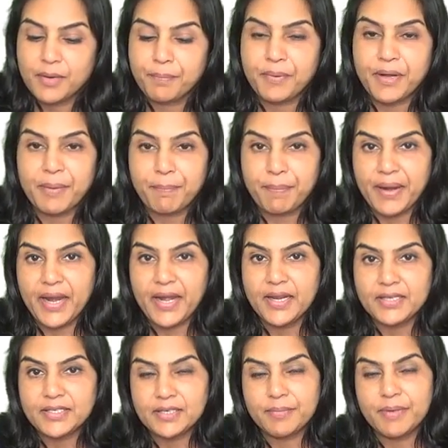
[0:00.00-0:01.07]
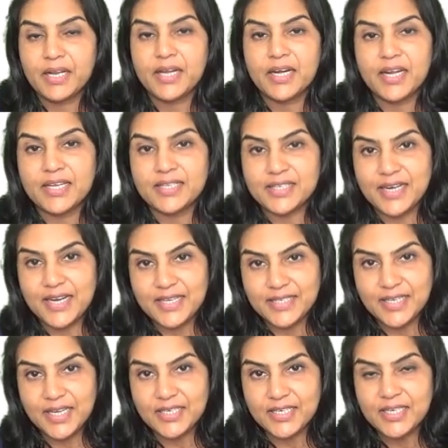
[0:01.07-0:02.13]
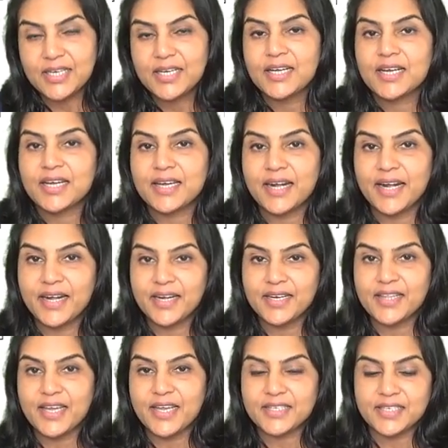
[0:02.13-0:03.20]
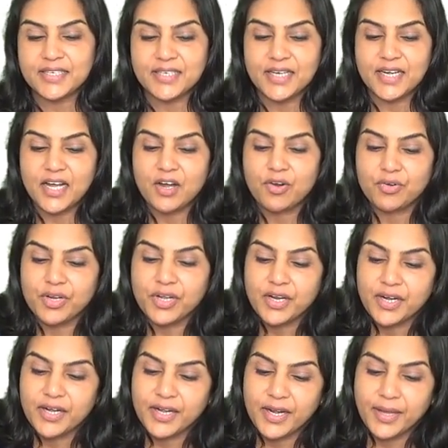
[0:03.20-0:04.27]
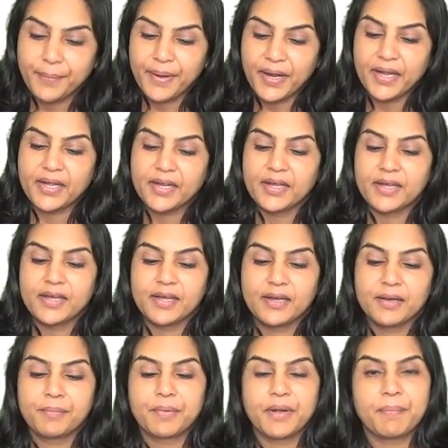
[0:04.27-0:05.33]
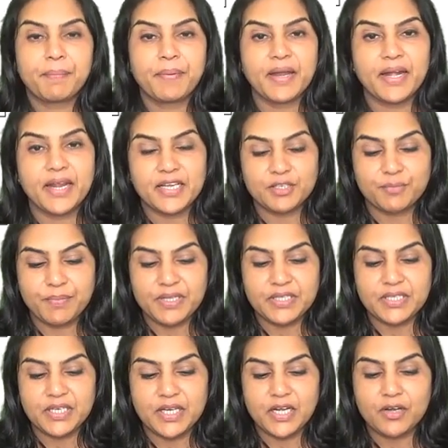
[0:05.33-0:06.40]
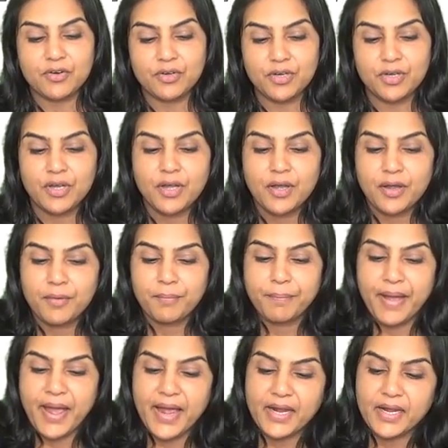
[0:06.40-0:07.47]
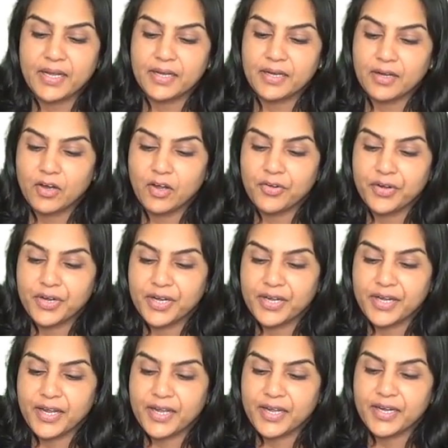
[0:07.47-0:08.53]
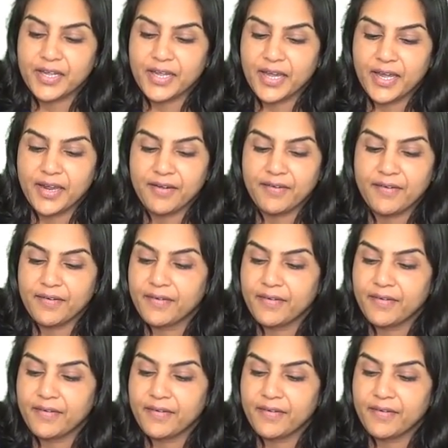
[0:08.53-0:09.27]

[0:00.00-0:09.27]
Prepaid similarly is an asset. Credit the asset account, debit prepaid expense account. Bank already taken care.